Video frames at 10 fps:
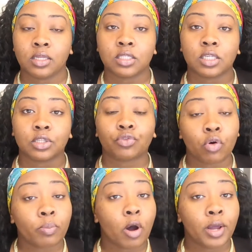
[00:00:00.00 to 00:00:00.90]
to
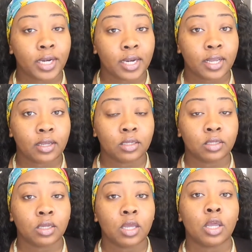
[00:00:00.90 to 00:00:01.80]
throw a party there,
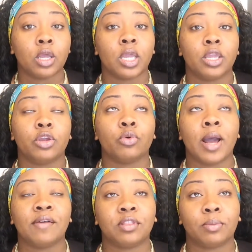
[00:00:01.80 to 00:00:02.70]
you
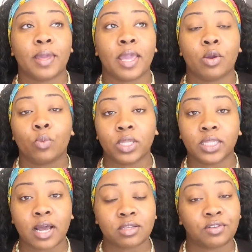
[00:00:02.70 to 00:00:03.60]
have to pay
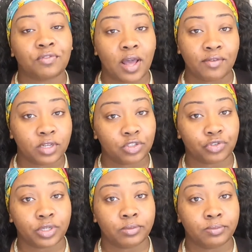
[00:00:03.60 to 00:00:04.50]

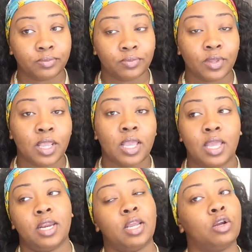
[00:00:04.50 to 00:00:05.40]
$1,500.
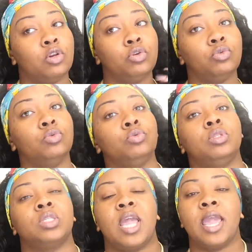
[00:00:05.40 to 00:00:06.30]
It
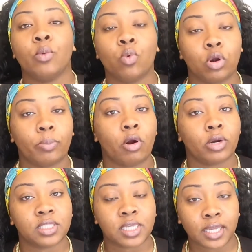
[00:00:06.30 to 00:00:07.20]
includes 8 water
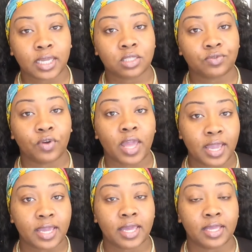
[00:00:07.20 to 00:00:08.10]
park tickets for 8
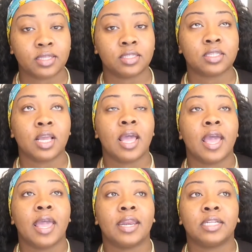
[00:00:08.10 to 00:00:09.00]
kids,
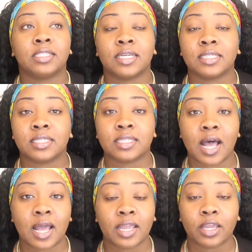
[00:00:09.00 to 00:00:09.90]
and it does
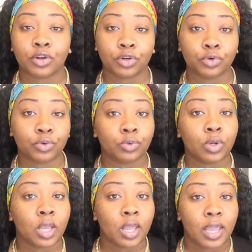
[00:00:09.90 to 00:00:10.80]
not include
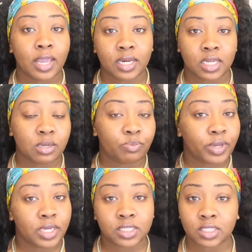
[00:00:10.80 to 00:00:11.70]
any
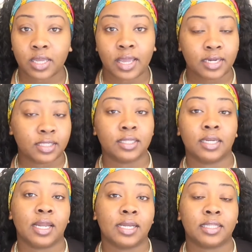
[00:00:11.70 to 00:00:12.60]
pizza,
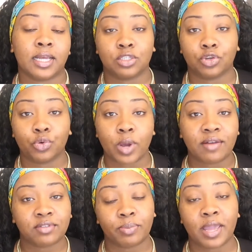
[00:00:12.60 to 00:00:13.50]
anything like that. So you will
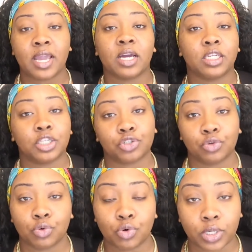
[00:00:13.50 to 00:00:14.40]
have to pay additional
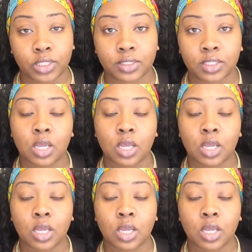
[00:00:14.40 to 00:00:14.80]
costs.